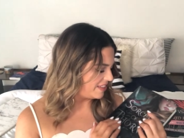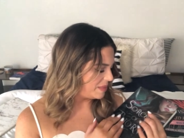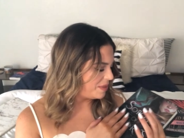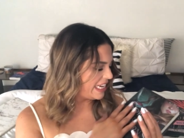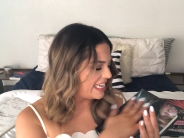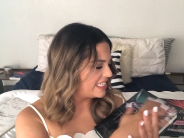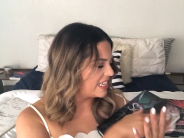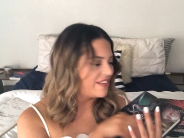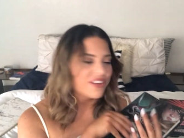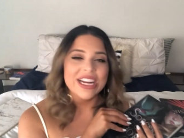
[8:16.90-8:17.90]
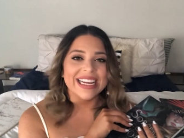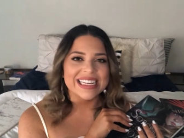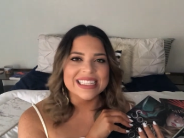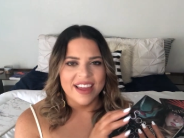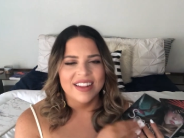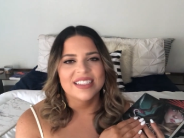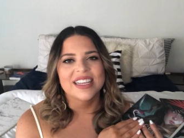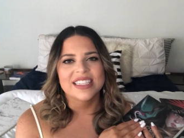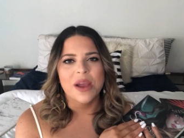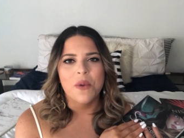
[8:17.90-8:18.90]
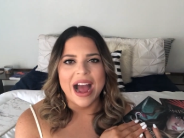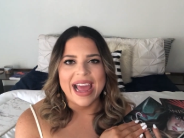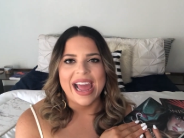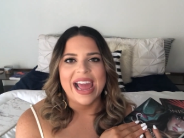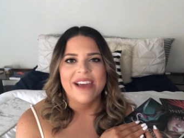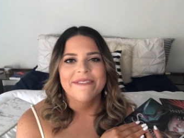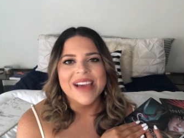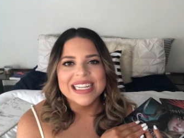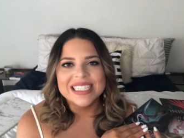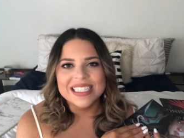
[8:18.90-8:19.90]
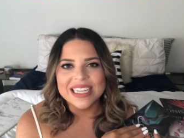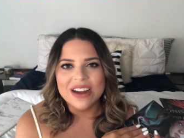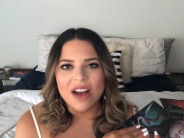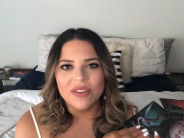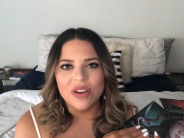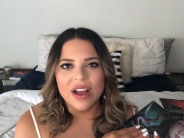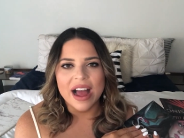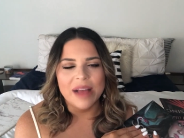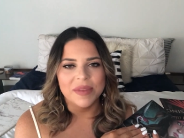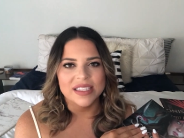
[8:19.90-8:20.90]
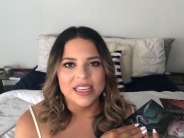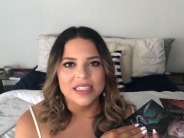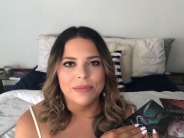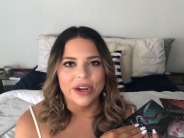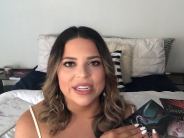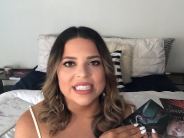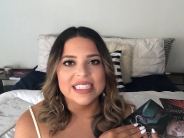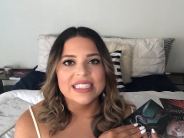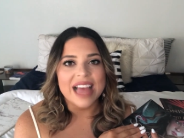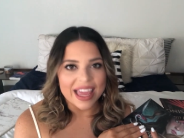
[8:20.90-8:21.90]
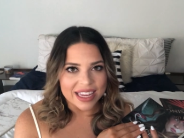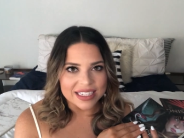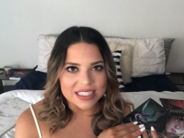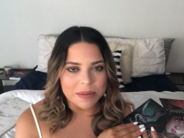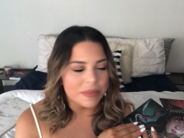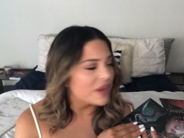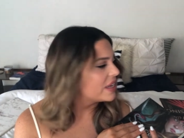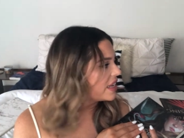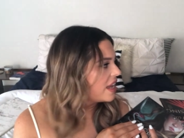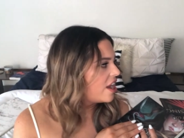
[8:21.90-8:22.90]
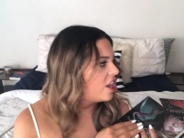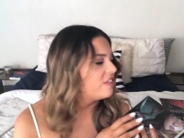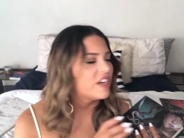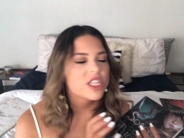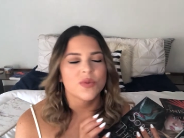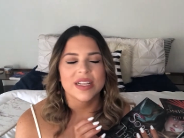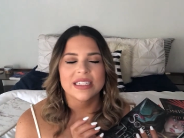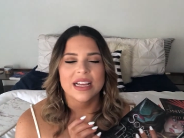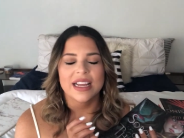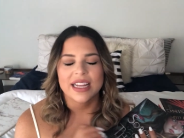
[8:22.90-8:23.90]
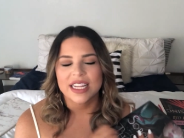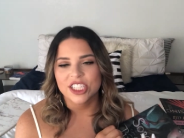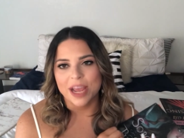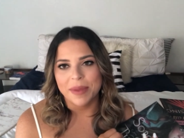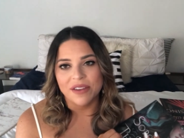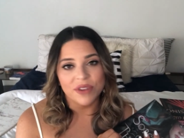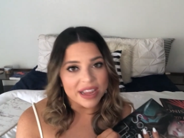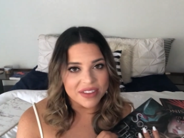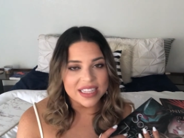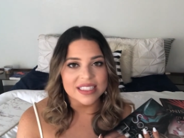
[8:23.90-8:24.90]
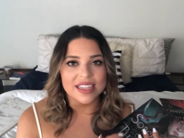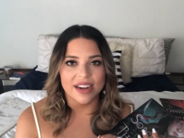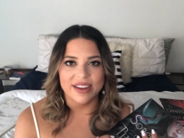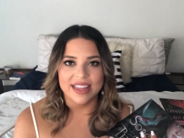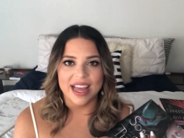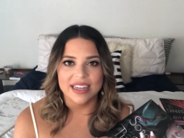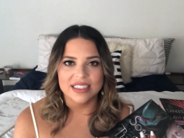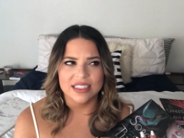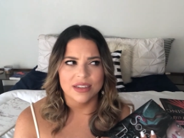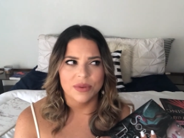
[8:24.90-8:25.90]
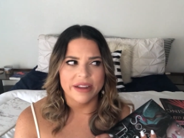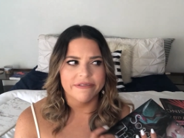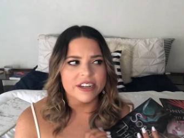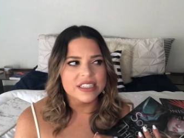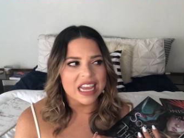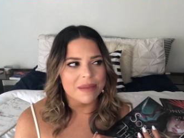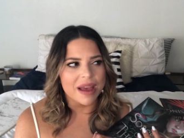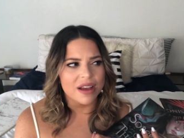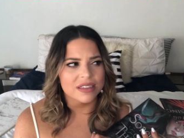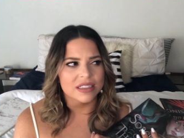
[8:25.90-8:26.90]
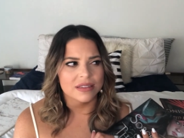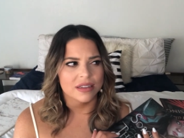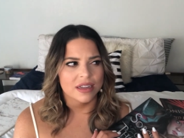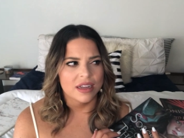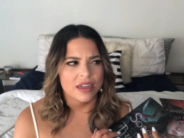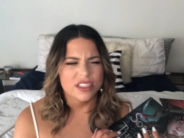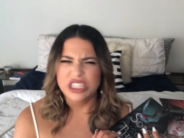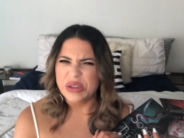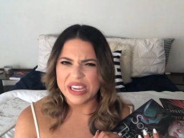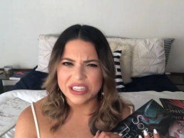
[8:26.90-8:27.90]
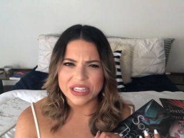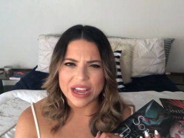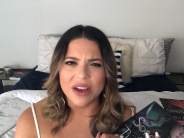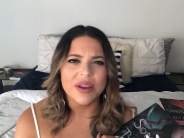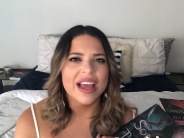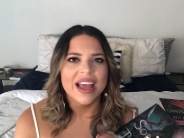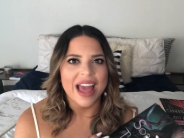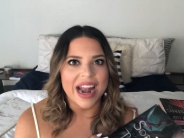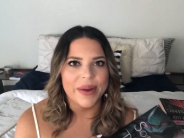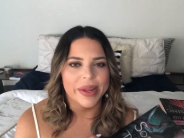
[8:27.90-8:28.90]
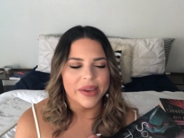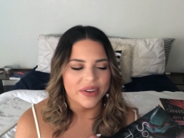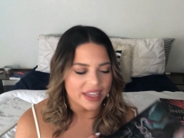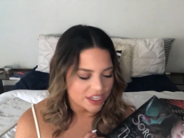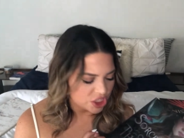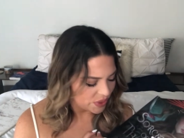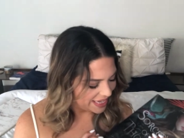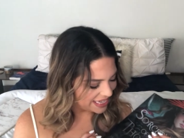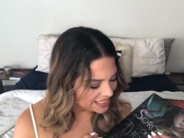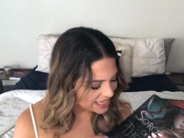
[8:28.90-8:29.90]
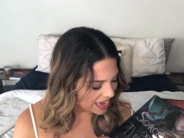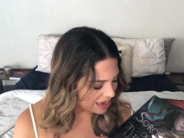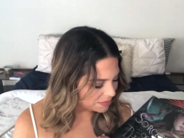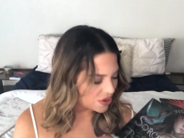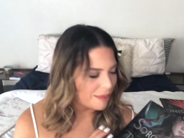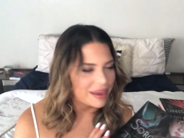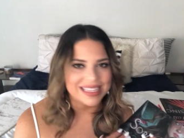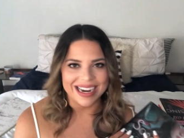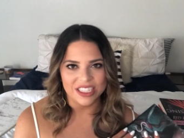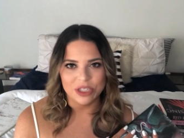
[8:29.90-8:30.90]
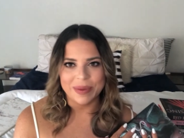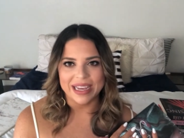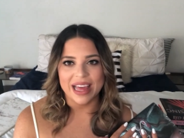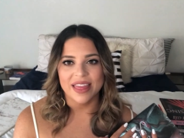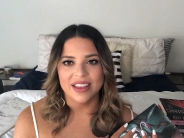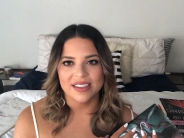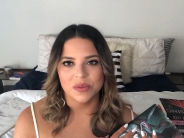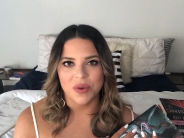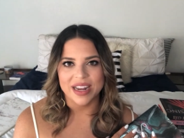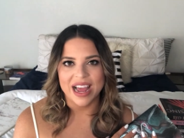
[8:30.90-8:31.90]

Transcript: As pretty as the cover is, this is a YA fantasy novel, and this is Margaret's second book. Her first was Enchantment of Ravens. I read that when it first came out 2 years ago, and I really enjoyed it, so I'm excited to pick this one